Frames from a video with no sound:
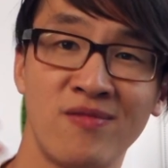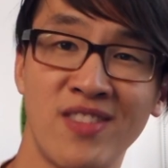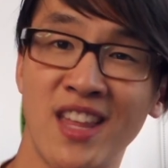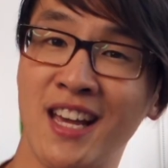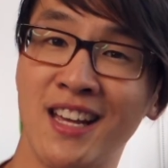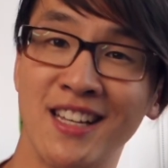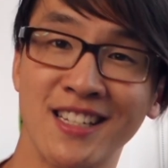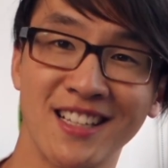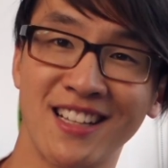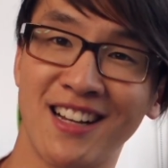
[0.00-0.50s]

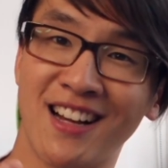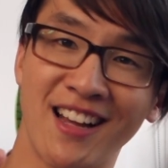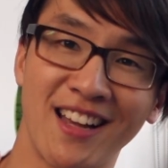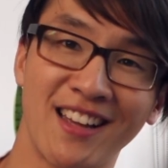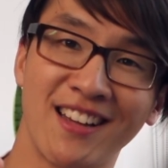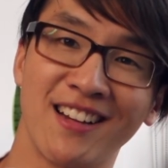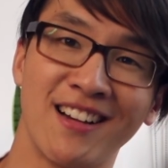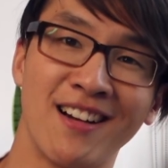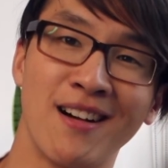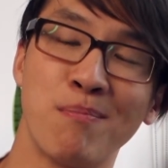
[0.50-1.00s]
things
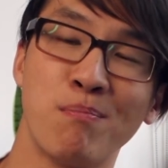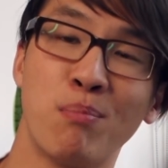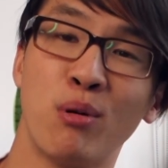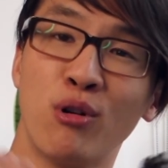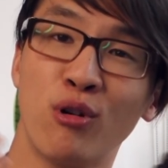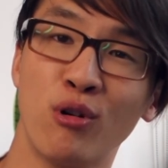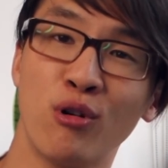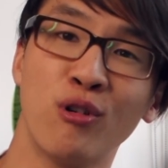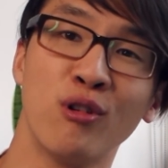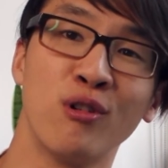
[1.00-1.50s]
like
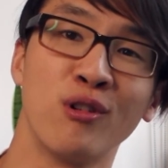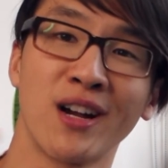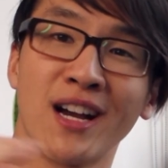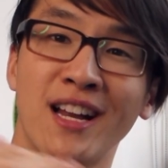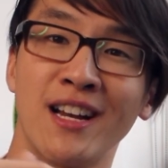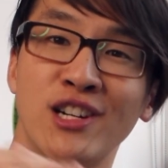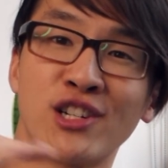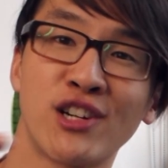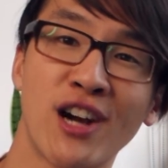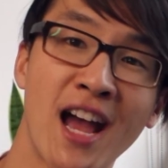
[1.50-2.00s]
poor
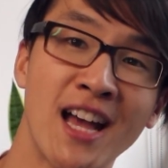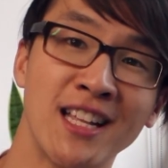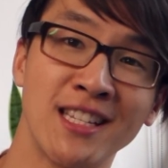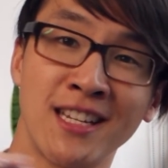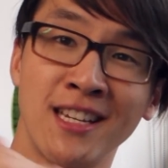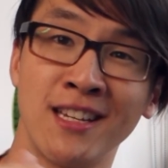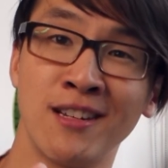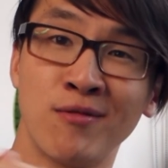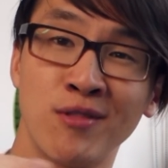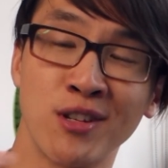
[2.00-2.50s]
kind of
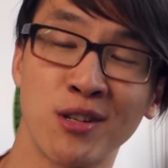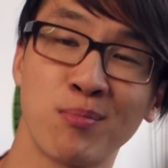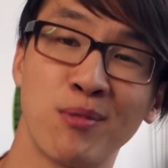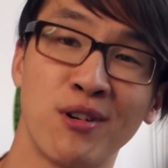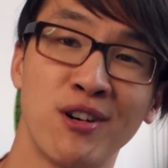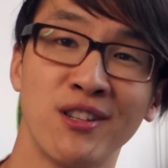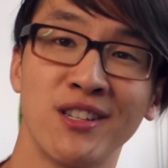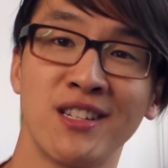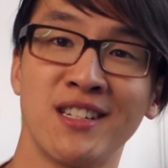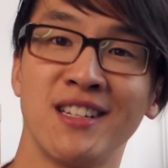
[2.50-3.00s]
transient
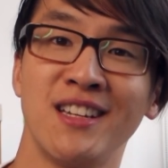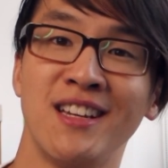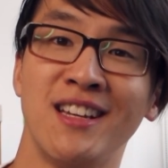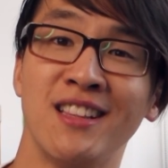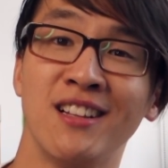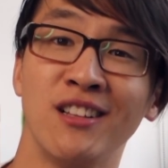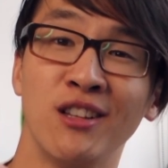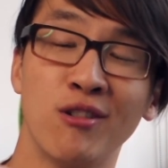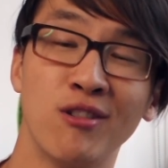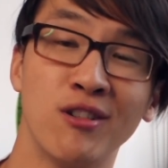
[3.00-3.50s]
response
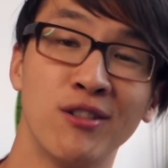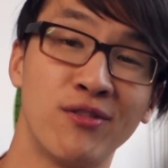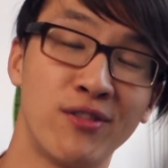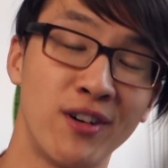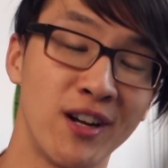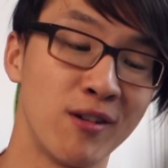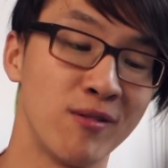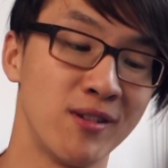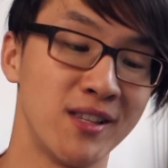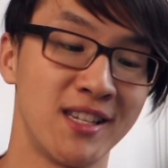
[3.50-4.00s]
in the lower
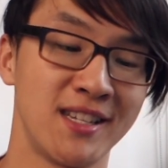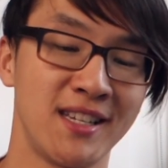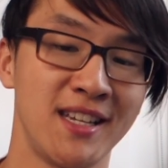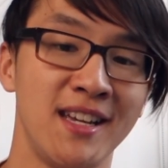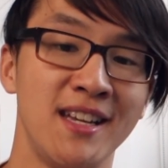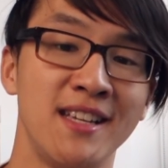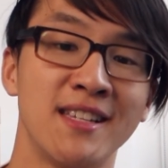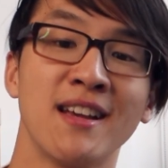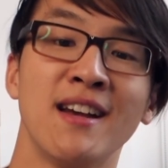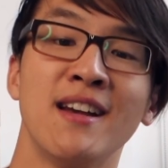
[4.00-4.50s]

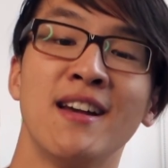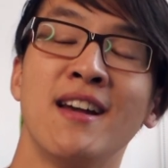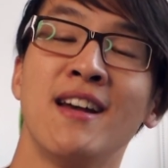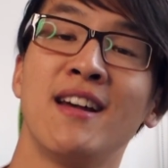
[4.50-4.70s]
frequencies,